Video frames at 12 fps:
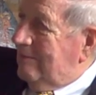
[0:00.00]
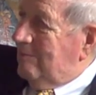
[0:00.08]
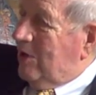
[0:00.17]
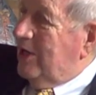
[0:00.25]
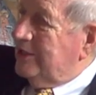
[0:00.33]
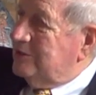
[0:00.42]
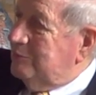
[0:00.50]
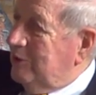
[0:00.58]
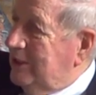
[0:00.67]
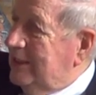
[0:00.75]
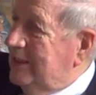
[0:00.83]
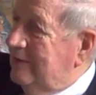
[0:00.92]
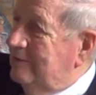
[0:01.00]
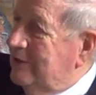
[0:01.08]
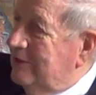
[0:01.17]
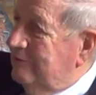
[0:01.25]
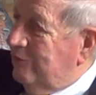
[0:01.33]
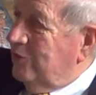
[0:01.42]
Marx believed
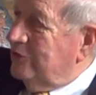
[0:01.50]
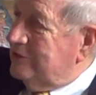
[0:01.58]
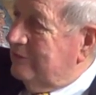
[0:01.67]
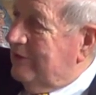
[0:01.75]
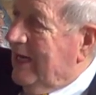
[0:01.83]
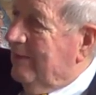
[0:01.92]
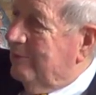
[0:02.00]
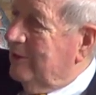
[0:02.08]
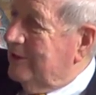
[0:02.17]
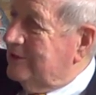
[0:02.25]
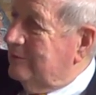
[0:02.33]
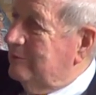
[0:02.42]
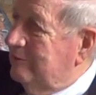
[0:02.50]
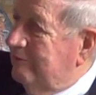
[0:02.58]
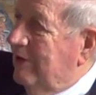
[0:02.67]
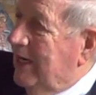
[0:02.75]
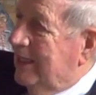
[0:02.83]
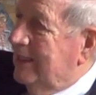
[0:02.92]
in the force of capitalism
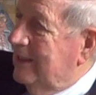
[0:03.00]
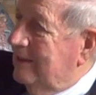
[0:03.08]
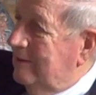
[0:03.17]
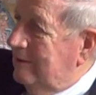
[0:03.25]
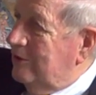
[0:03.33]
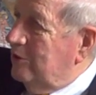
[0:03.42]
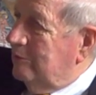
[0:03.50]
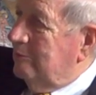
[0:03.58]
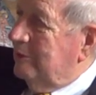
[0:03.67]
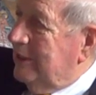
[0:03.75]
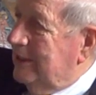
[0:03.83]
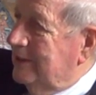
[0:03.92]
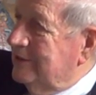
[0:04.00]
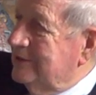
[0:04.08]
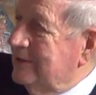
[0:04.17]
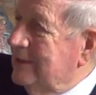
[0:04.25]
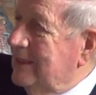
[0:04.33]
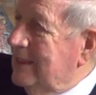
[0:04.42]
defining human
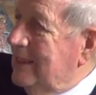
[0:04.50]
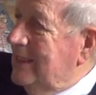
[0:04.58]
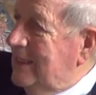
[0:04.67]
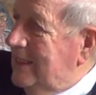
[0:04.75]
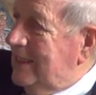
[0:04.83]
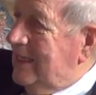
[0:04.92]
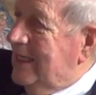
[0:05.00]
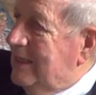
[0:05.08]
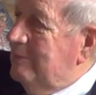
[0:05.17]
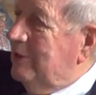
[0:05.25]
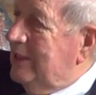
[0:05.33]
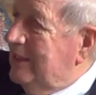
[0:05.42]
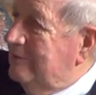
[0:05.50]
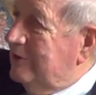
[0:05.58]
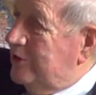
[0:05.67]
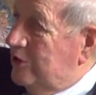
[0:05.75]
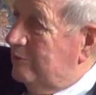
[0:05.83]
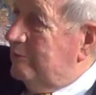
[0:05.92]
beings. He believed
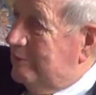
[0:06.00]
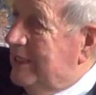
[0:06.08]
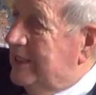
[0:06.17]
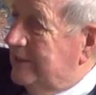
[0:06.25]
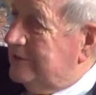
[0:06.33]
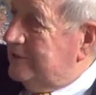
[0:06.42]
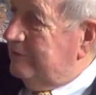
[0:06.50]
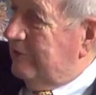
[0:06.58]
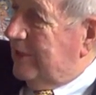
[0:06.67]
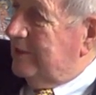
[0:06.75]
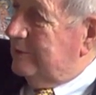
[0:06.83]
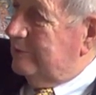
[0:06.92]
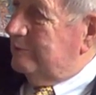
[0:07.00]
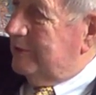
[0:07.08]
that human beings define human